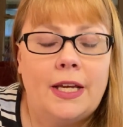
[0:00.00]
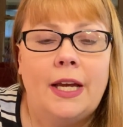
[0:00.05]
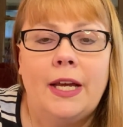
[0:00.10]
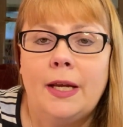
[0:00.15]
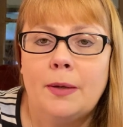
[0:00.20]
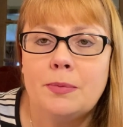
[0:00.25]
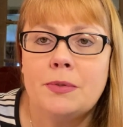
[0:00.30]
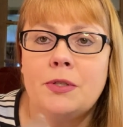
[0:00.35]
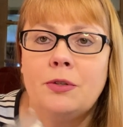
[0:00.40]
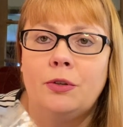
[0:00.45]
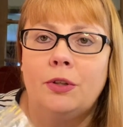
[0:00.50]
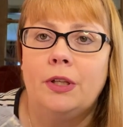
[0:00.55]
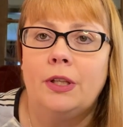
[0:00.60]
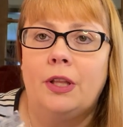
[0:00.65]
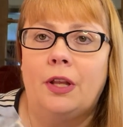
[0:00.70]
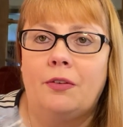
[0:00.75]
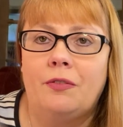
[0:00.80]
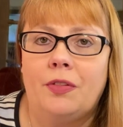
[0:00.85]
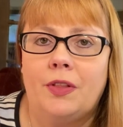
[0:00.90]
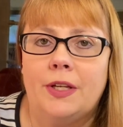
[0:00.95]
I absolutely
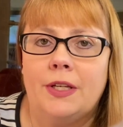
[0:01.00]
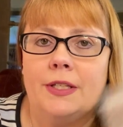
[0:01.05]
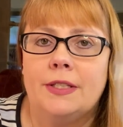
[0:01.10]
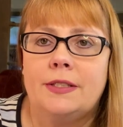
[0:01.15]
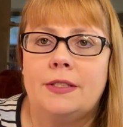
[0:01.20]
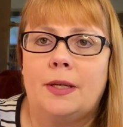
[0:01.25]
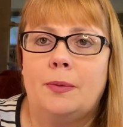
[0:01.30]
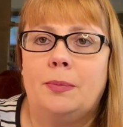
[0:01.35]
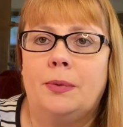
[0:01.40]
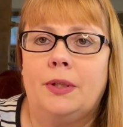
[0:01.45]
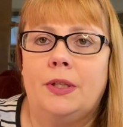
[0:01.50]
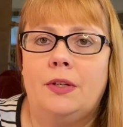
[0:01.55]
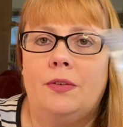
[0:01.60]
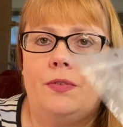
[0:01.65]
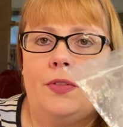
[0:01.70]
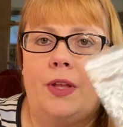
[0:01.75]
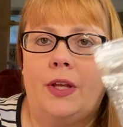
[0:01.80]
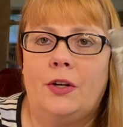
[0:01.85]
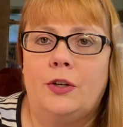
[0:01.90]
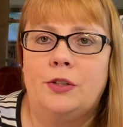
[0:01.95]
love this. I
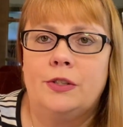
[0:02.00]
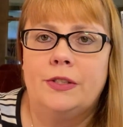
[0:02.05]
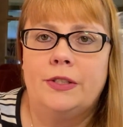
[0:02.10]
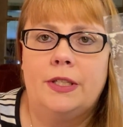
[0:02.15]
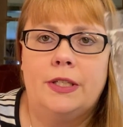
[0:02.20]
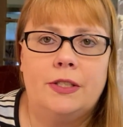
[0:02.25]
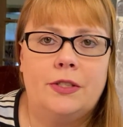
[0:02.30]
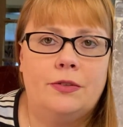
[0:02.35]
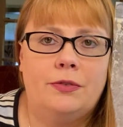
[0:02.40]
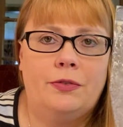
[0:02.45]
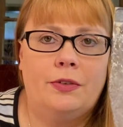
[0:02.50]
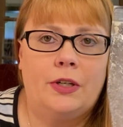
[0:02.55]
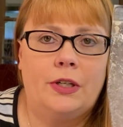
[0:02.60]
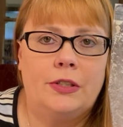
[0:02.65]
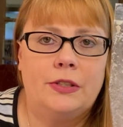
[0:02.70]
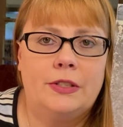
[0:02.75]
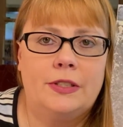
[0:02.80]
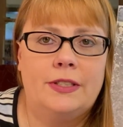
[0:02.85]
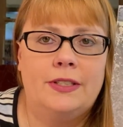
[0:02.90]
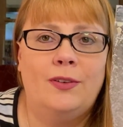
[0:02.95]
believe that her Santa
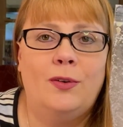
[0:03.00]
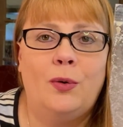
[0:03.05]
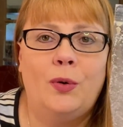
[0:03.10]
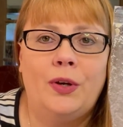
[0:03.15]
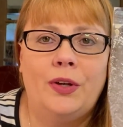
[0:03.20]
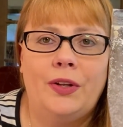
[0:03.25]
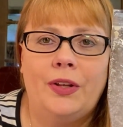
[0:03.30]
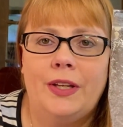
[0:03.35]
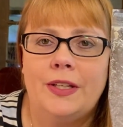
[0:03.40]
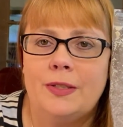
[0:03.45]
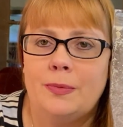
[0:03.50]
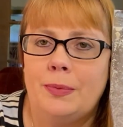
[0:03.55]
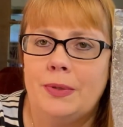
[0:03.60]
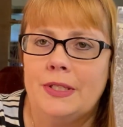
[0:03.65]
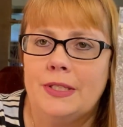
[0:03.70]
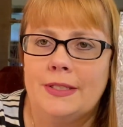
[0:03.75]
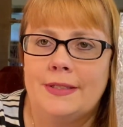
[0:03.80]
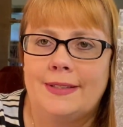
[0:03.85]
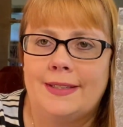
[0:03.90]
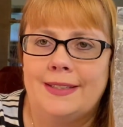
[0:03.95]
Farts oil has
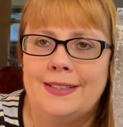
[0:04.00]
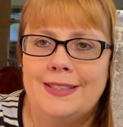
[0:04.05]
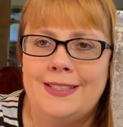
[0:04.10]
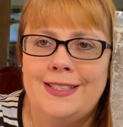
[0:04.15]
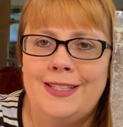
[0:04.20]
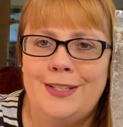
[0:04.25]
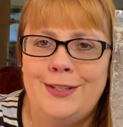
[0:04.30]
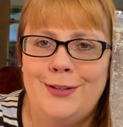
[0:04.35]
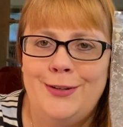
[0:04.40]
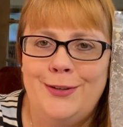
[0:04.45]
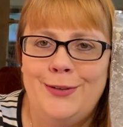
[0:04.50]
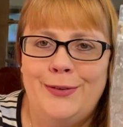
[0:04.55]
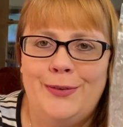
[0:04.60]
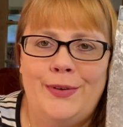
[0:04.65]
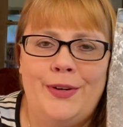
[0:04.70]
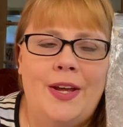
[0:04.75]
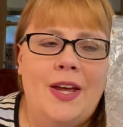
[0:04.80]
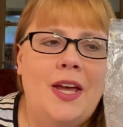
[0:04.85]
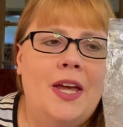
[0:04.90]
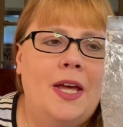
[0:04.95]
been discontinued,